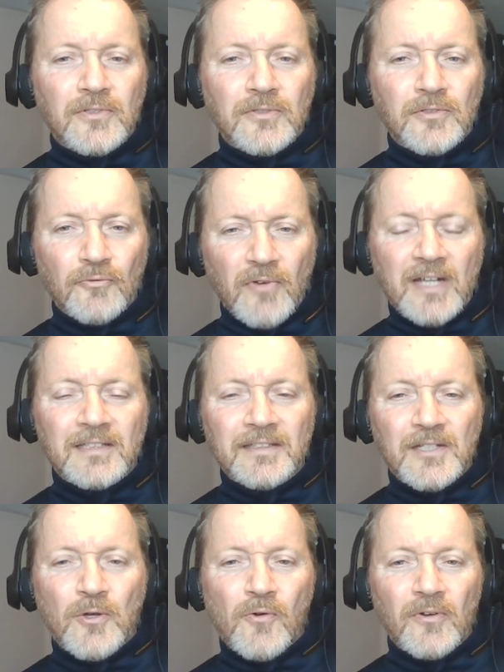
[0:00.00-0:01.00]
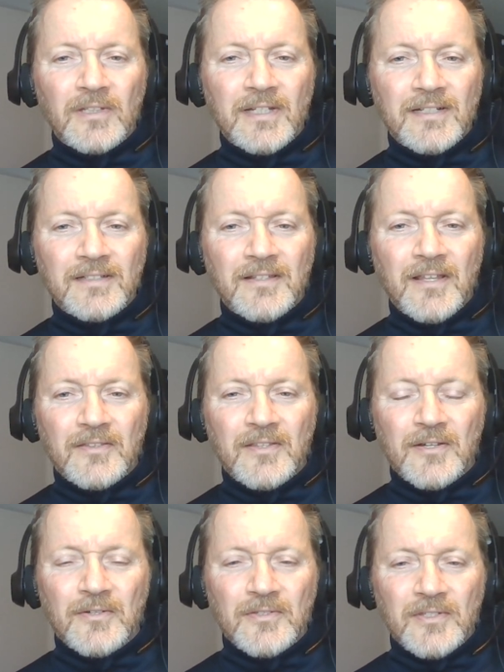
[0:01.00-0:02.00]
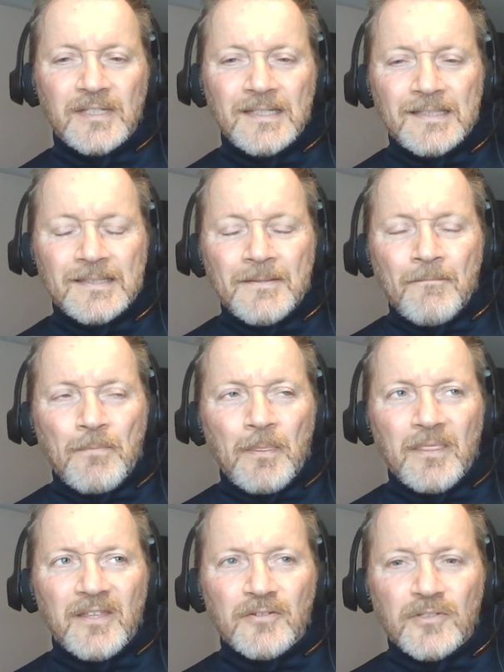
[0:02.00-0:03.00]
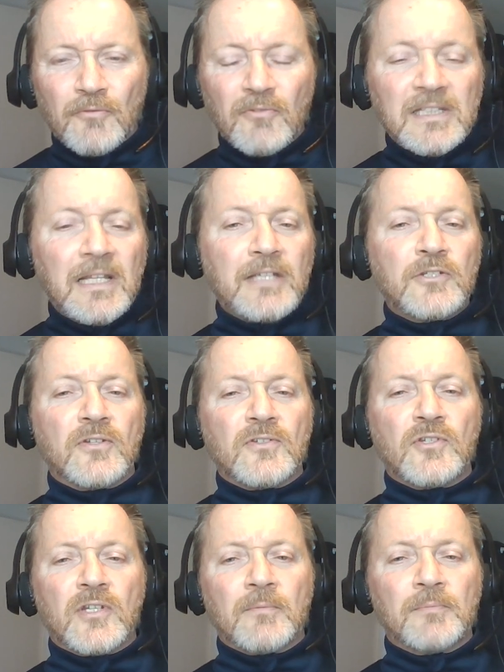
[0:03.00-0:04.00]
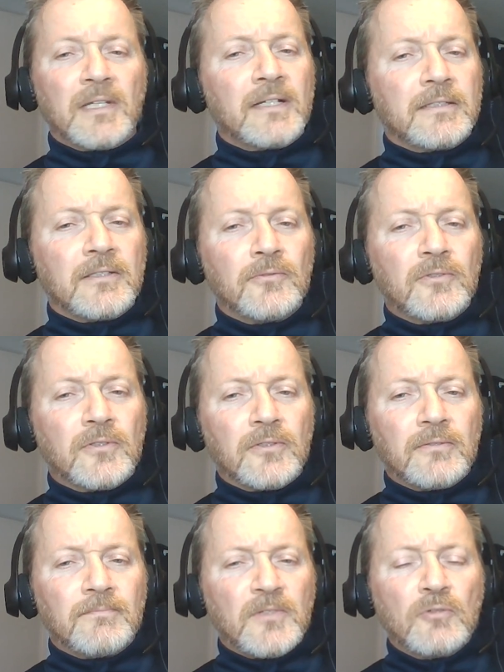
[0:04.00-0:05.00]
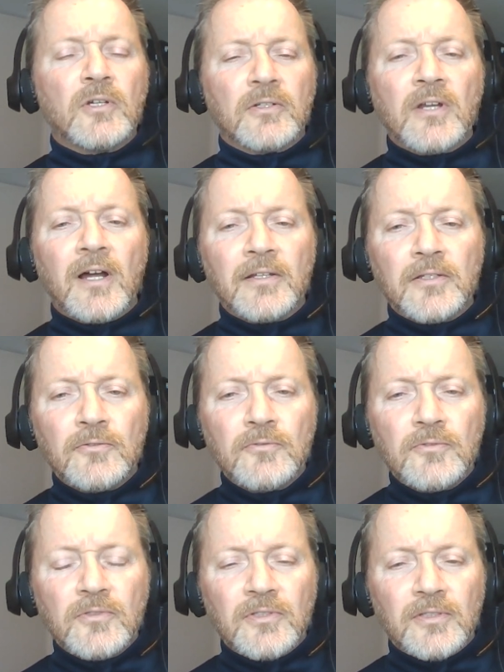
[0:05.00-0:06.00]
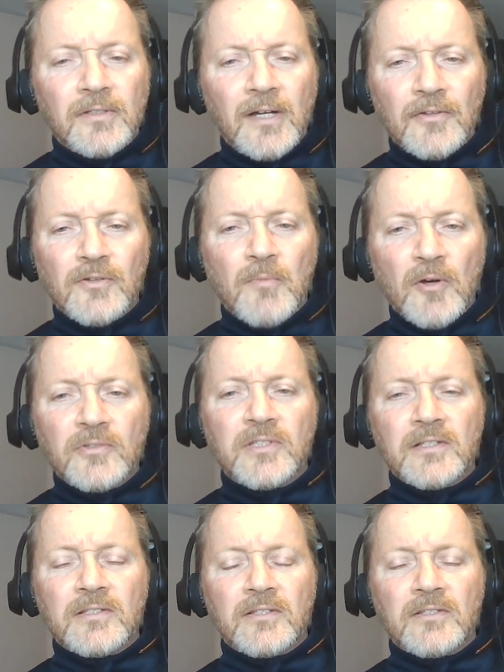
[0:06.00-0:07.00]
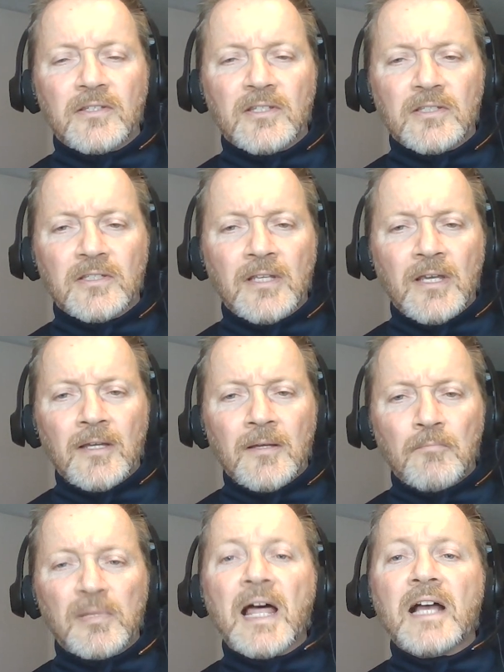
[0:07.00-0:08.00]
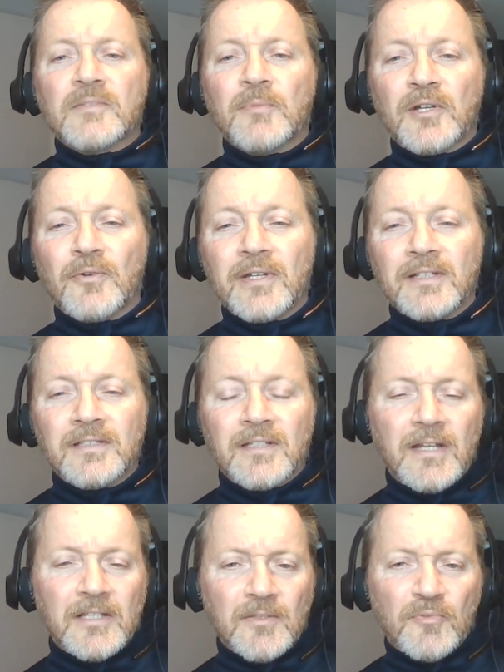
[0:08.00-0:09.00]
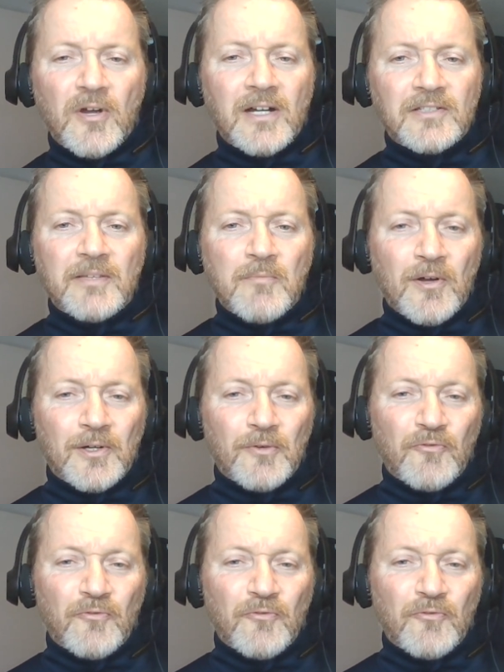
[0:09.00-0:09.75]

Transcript: directly correlated that there's there's a relationship like you could you could not use under most instances plasma creatine as a proxy marker for